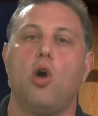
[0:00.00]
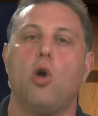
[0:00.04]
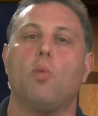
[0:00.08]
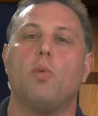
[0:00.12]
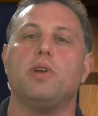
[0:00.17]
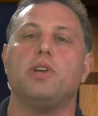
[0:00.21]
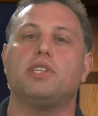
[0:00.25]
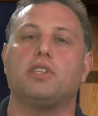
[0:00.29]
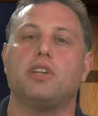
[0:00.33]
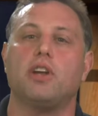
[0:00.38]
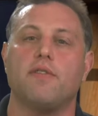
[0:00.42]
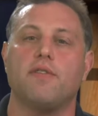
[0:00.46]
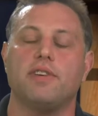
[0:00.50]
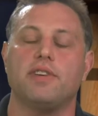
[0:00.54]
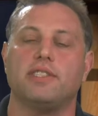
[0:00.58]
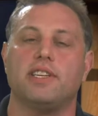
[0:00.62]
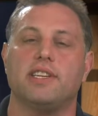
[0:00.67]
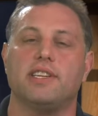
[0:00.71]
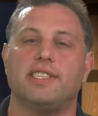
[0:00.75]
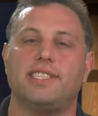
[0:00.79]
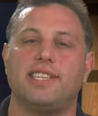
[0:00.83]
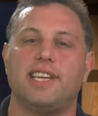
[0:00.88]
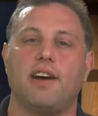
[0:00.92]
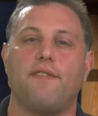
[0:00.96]
We service the
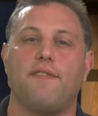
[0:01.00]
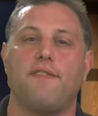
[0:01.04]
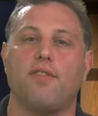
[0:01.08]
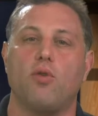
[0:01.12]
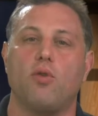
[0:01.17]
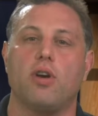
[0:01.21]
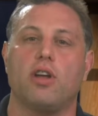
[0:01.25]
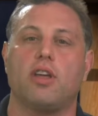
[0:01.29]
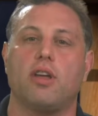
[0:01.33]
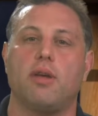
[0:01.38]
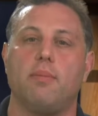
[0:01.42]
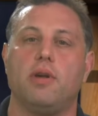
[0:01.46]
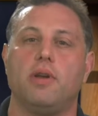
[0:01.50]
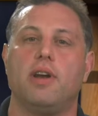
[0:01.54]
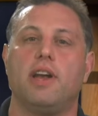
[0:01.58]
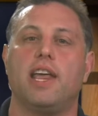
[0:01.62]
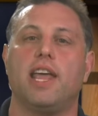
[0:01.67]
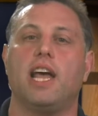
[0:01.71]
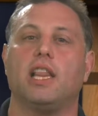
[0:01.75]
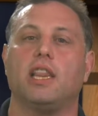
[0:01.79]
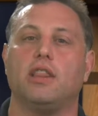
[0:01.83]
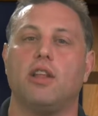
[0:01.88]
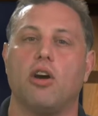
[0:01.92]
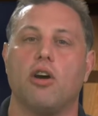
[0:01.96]
South Florida community
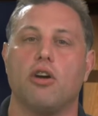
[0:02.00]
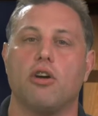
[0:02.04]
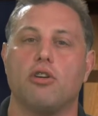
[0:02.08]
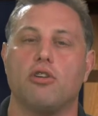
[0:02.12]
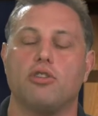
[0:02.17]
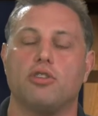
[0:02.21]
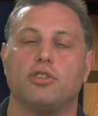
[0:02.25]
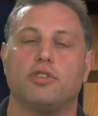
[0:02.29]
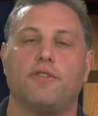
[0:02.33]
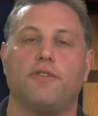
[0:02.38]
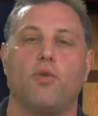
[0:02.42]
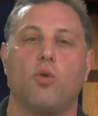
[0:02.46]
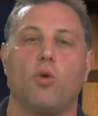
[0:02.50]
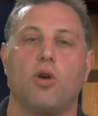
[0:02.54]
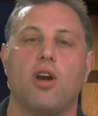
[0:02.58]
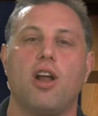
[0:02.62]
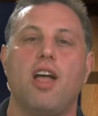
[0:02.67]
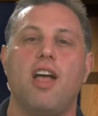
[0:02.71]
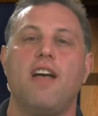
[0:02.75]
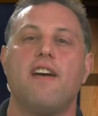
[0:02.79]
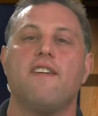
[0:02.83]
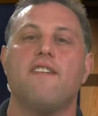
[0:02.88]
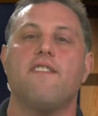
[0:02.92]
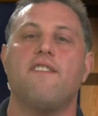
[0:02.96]
at large for
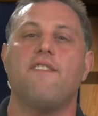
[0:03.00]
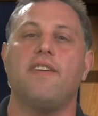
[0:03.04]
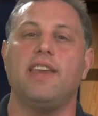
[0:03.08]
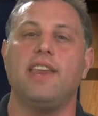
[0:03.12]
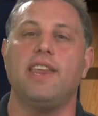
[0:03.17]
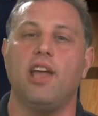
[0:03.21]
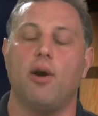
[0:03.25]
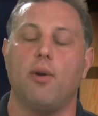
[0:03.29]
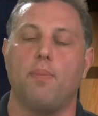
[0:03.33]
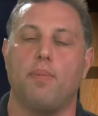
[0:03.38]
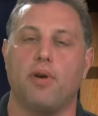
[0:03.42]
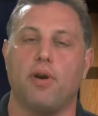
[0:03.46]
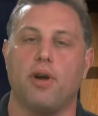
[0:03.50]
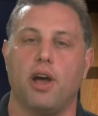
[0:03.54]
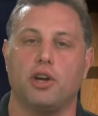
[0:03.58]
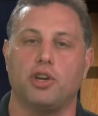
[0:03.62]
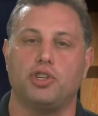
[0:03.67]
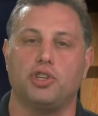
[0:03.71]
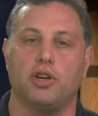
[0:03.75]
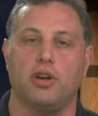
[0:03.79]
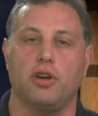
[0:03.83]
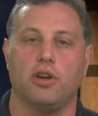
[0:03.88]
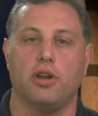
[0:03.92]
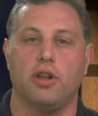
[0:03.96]
video
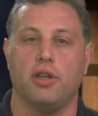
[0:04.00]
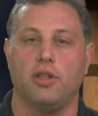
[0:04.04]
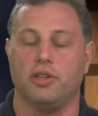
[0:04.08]
production.